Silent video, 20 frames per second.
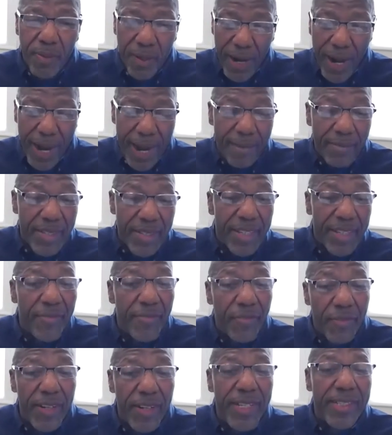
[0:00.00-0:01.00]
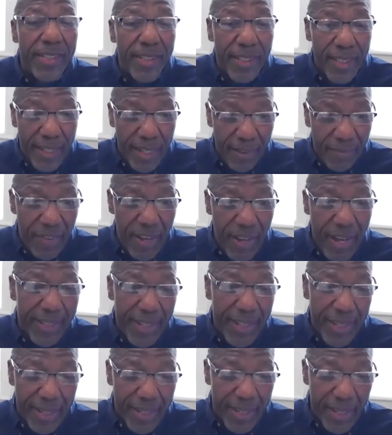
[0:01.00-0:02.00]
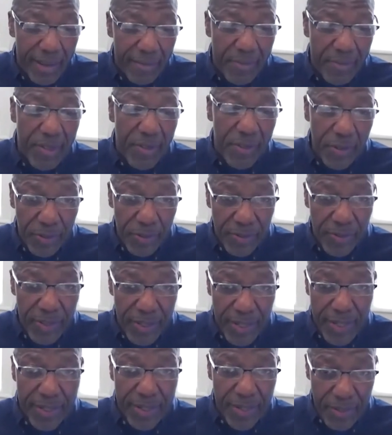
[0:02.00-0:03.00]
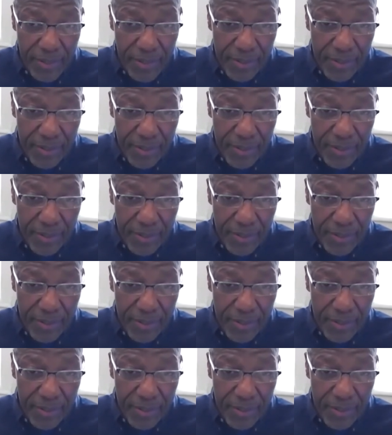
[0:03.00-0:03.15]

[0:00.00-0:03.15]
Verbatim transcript: perhaps differentially affecting some schools and